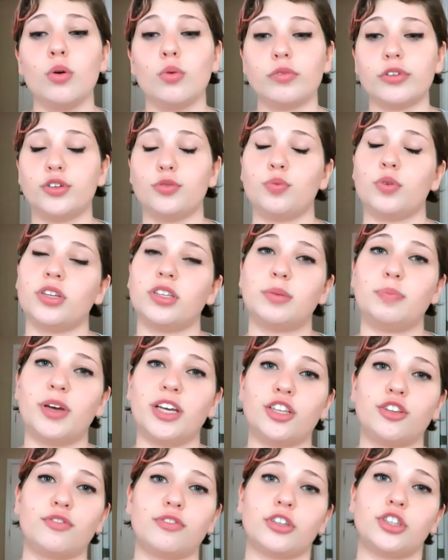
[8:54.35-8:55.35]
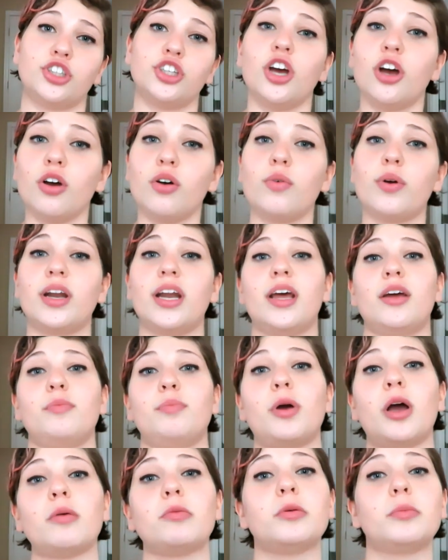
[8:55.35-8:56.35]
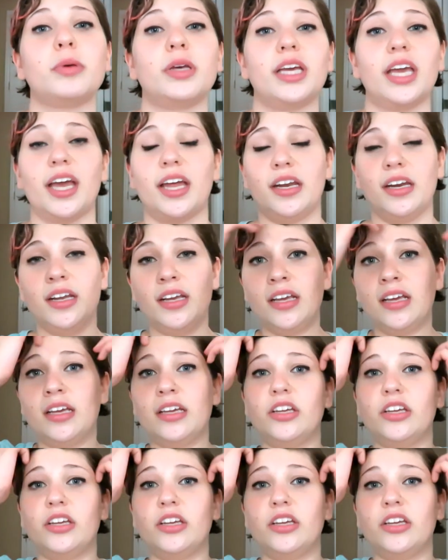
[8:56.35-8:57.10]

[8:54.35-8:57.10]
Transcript: which one's best for show and I'd probably get,